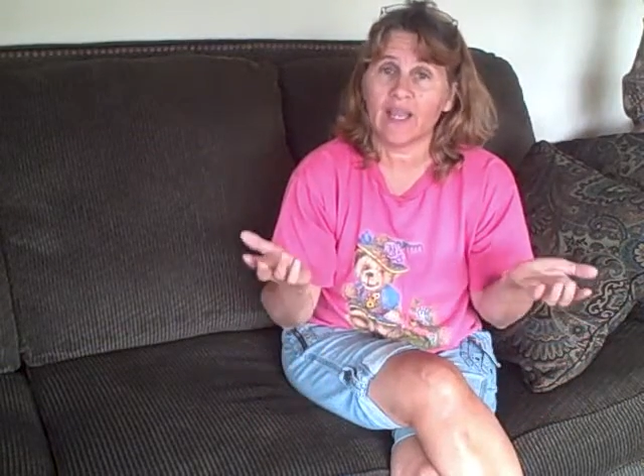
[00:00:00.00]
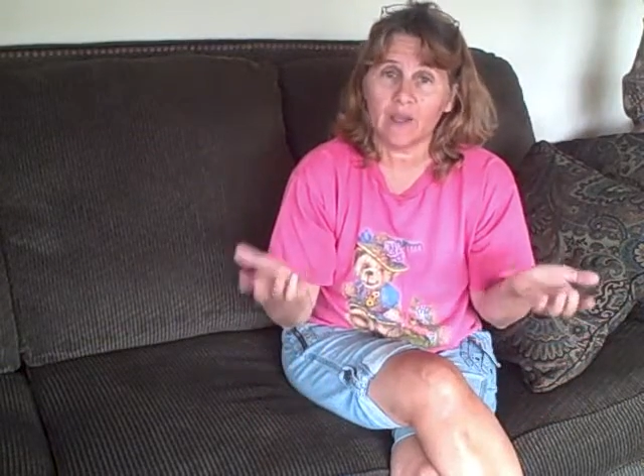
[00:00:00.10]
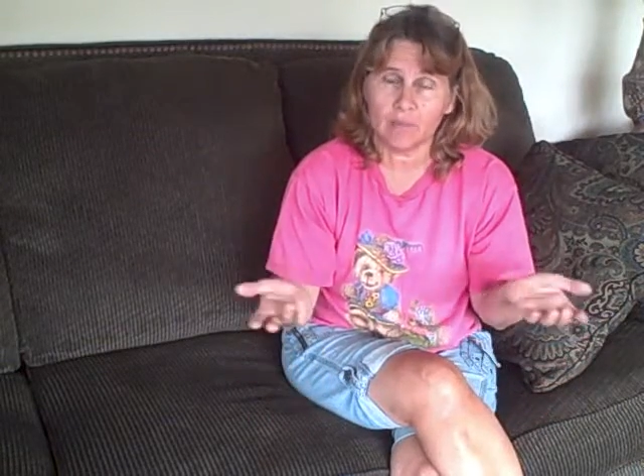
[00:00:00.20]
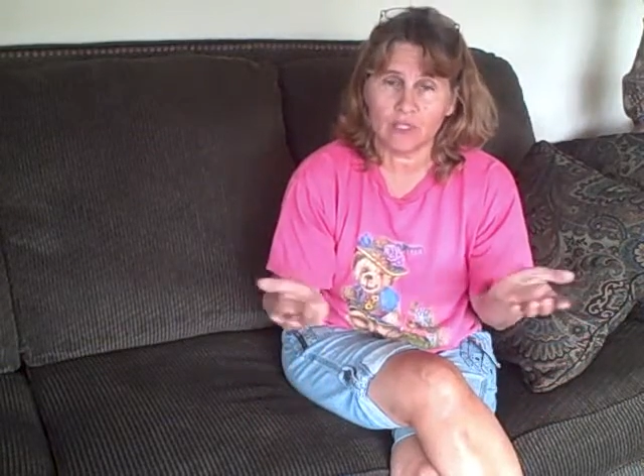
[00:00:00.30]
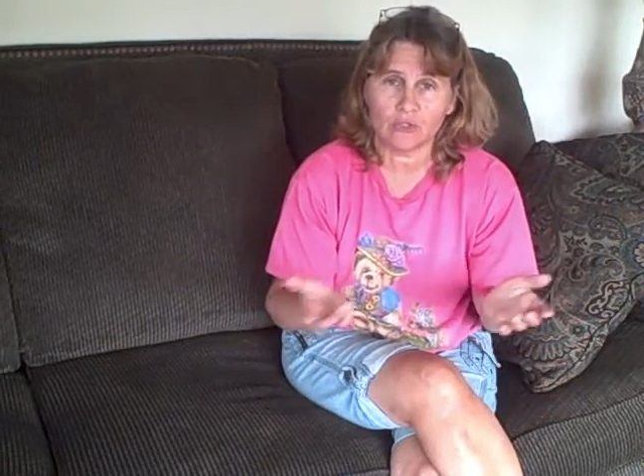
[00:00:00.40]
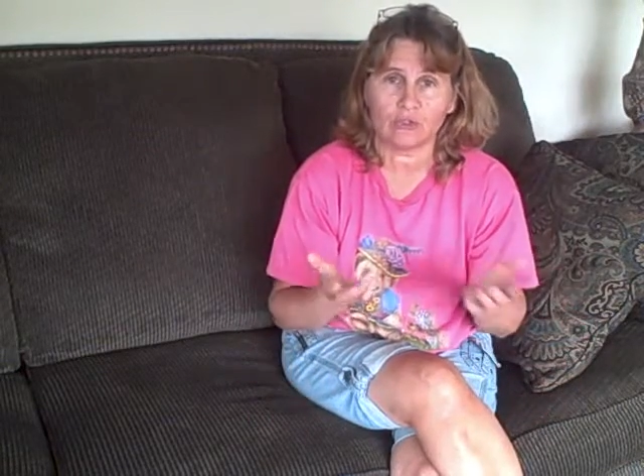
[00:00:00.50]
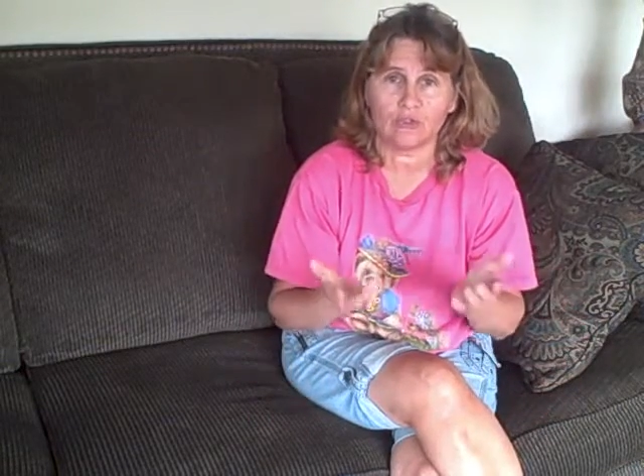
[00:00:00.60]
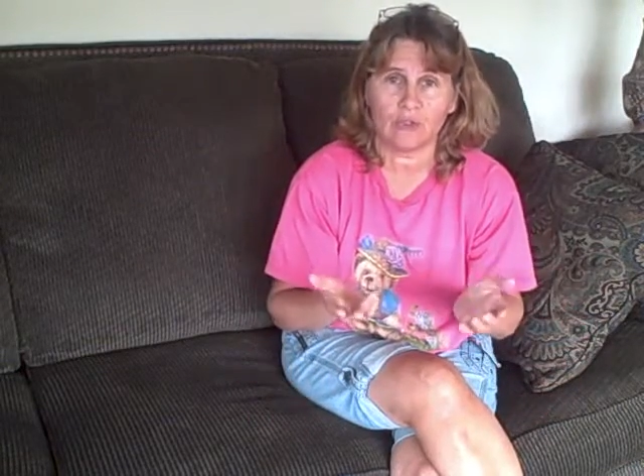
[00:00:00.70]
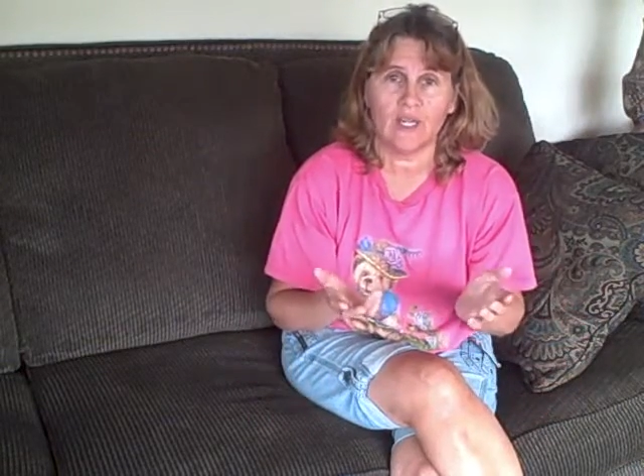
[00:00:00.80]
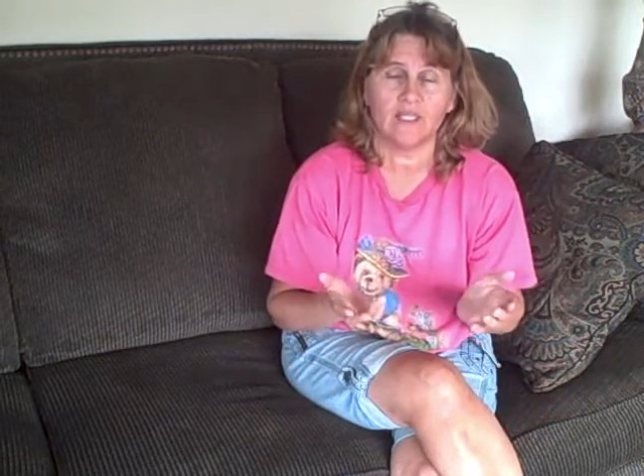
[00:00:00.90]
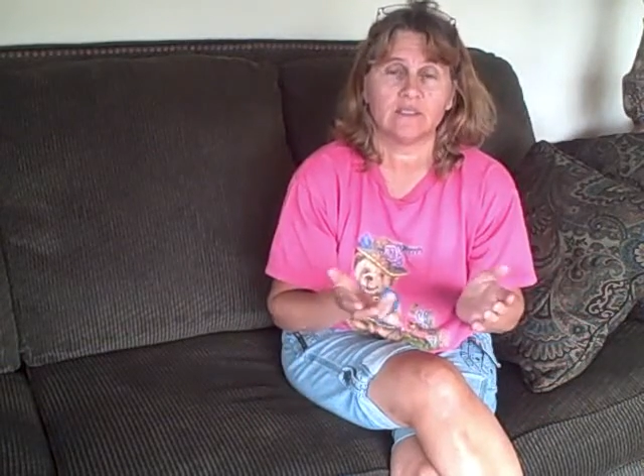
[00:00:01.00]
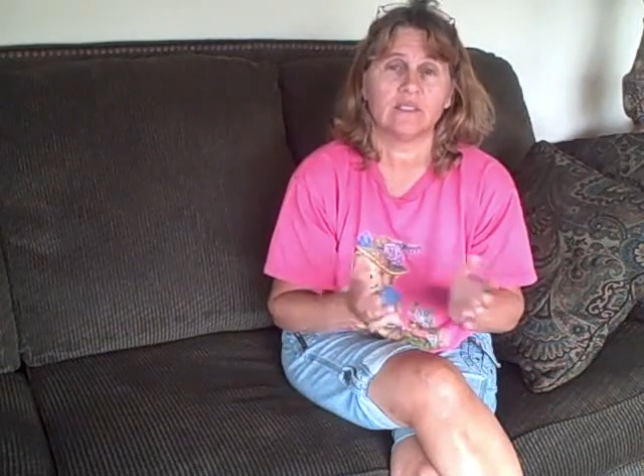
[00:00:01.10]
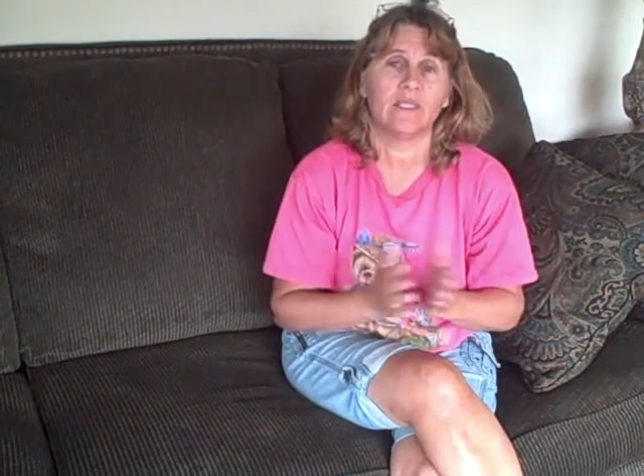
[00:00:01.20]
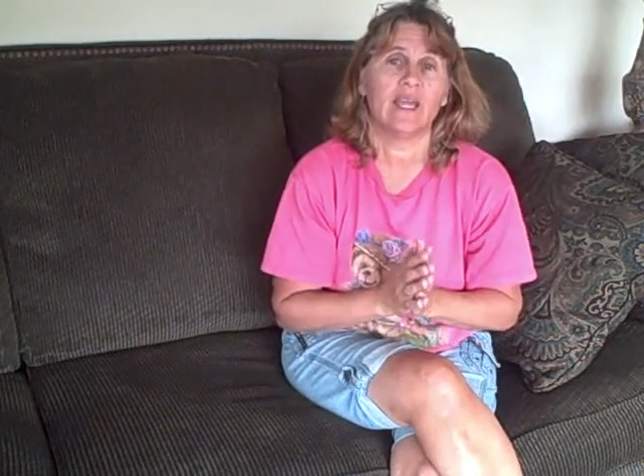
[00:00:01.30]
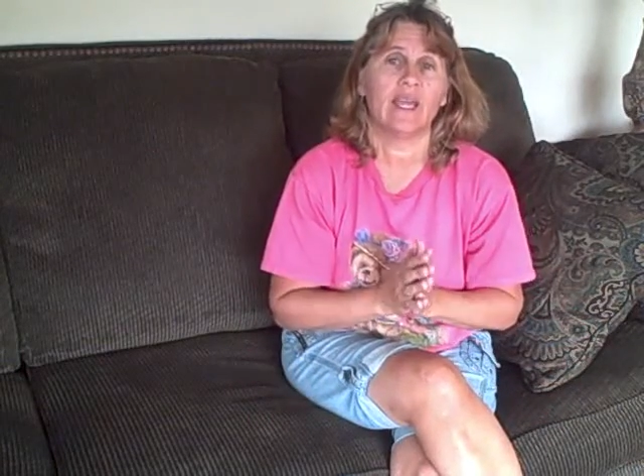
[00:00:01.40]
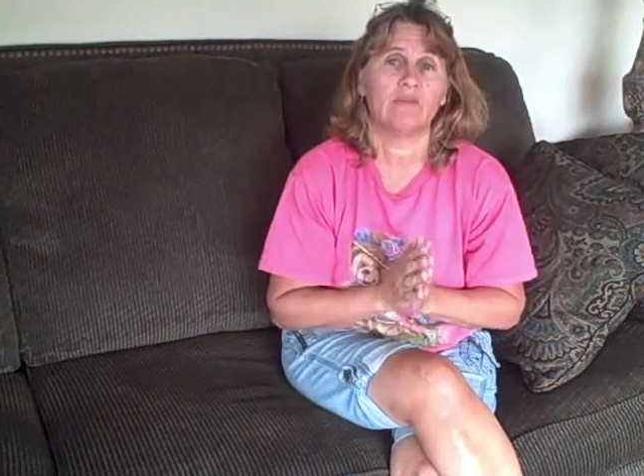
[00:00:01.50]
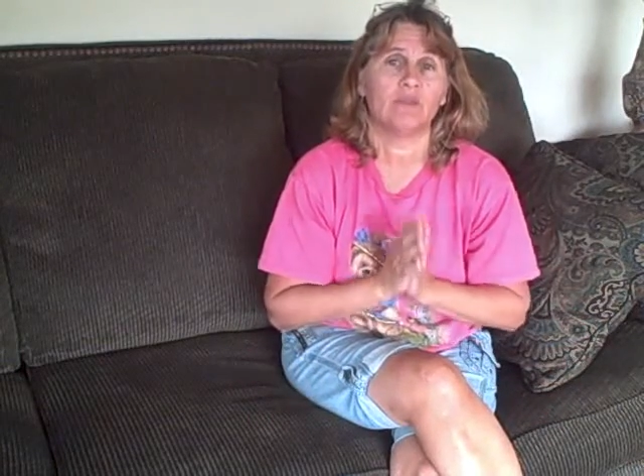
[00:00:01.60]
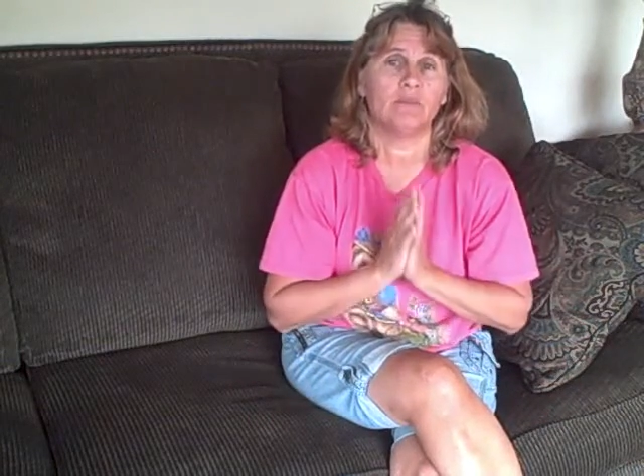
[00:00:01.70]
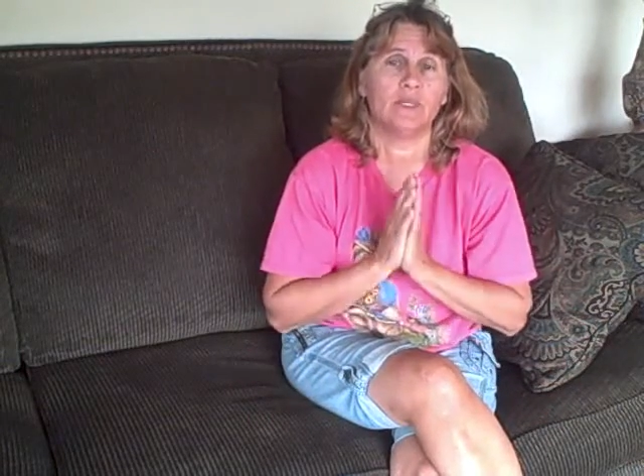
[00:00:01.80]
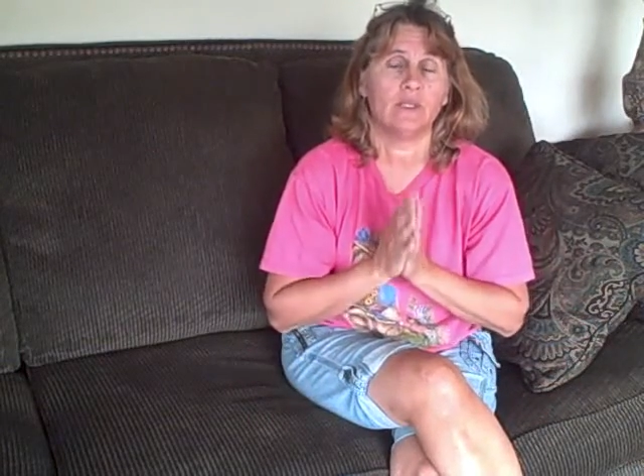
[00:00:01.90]
I got to build your trust and I have
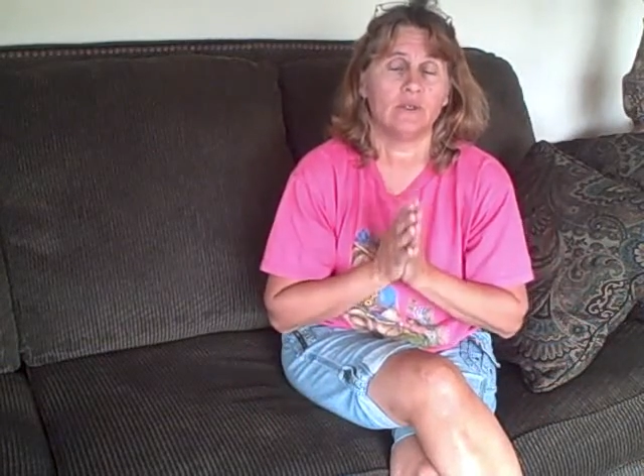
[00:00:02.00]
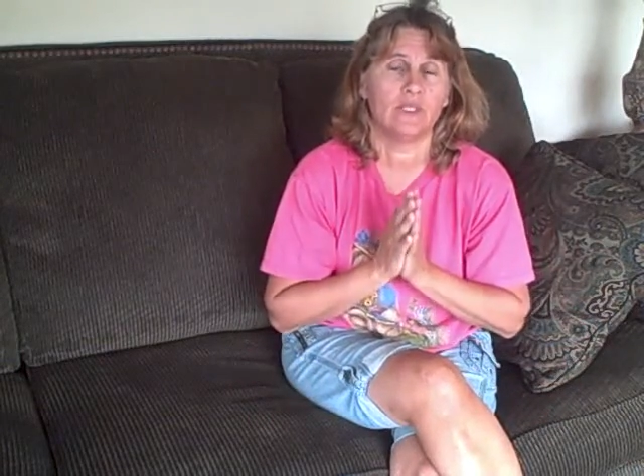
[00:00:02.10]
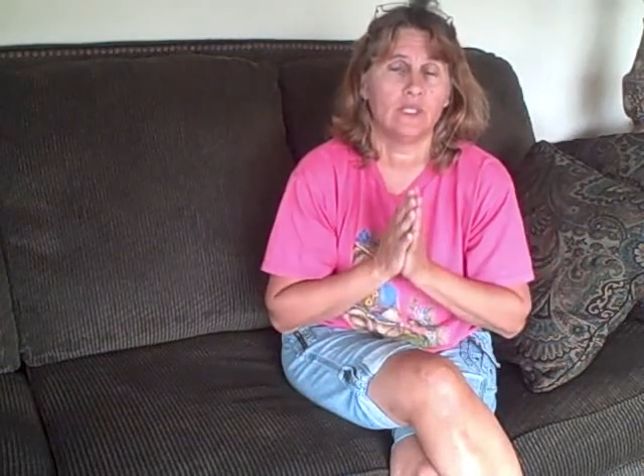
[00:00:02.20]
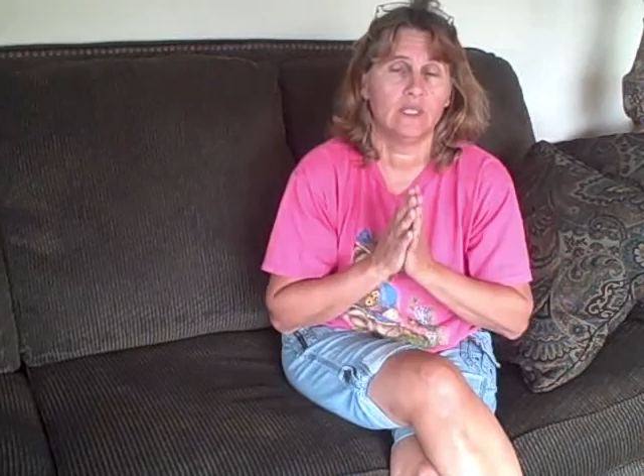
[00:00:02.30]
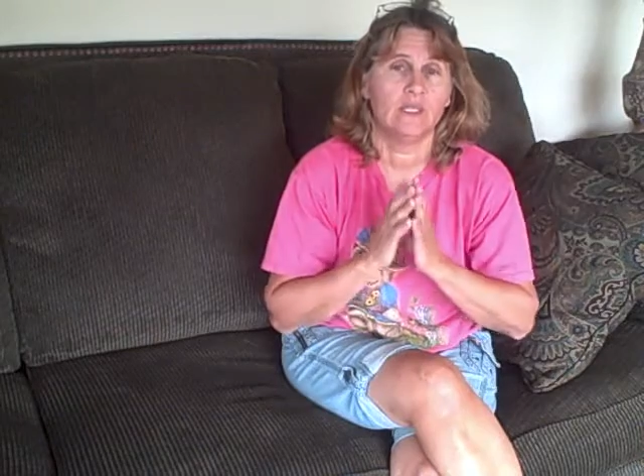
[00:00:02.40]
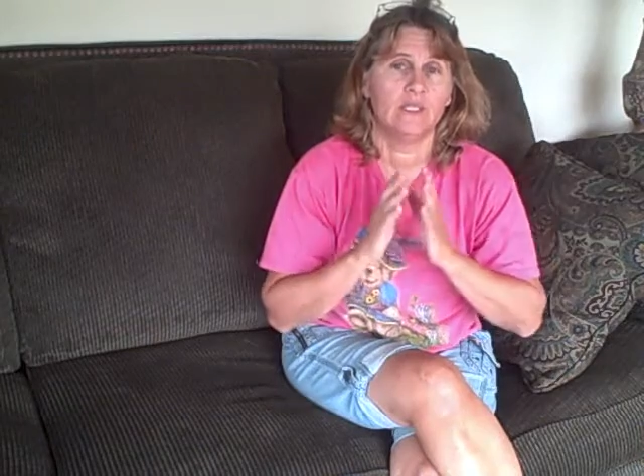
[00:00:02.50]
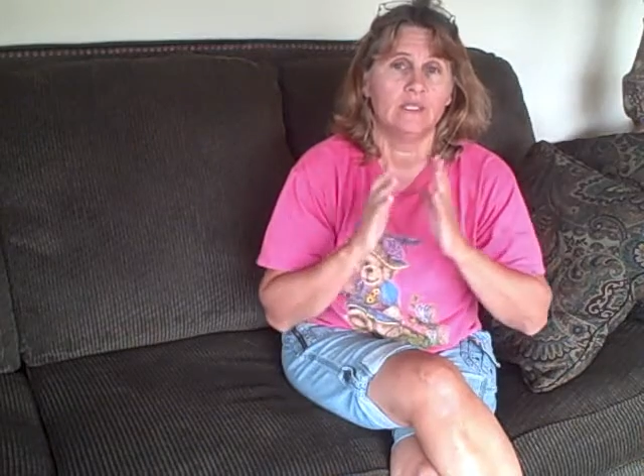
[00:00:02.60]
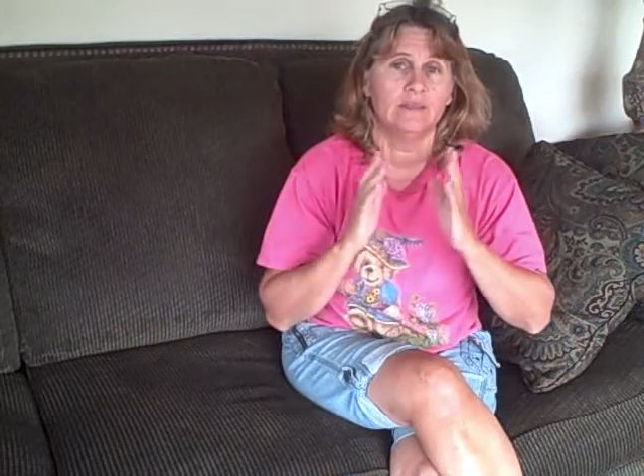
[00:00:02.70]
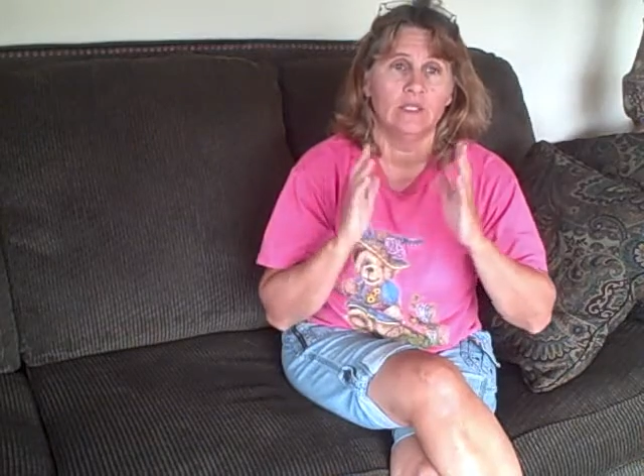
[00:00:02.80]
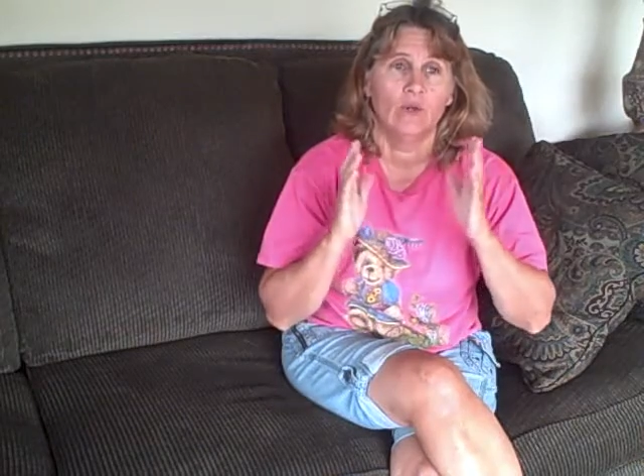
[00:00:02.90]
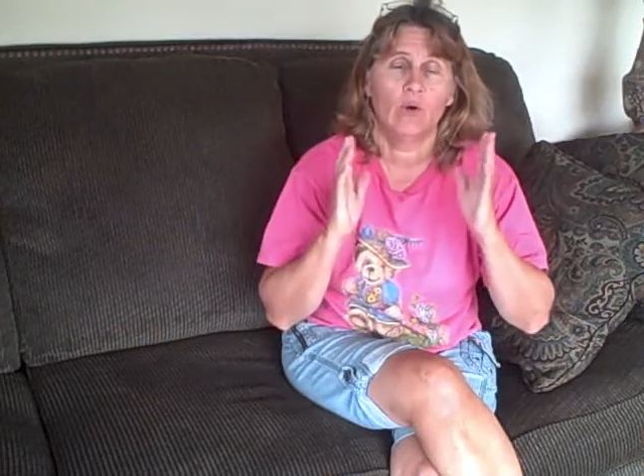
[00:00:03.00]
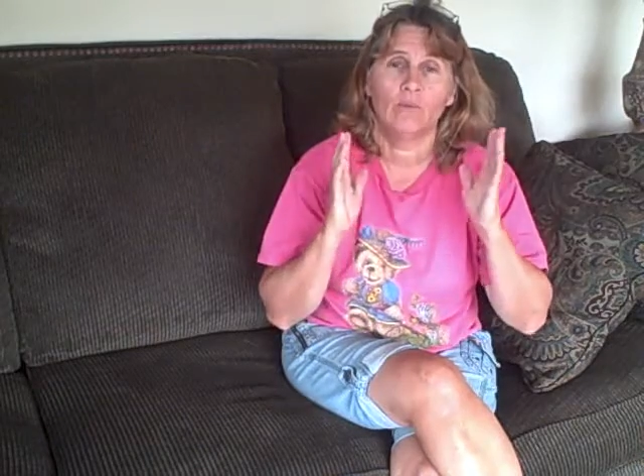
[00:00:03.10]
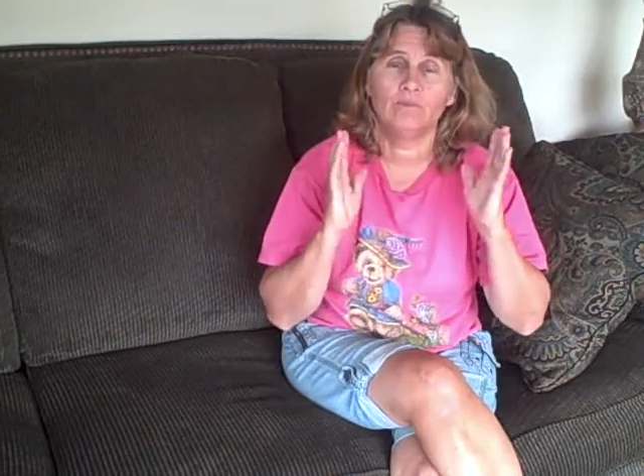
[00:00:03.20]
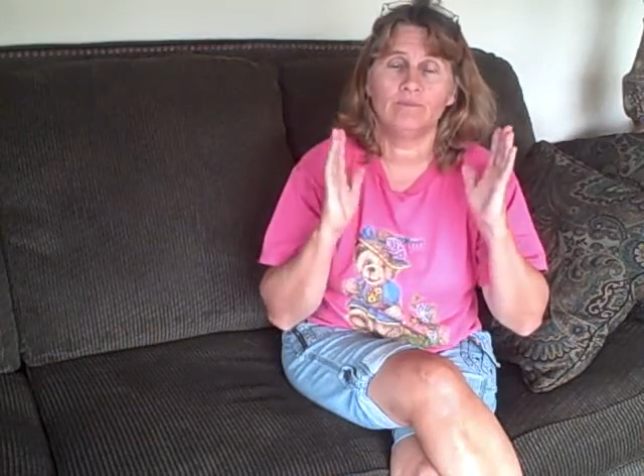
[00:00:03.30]
to build, you know,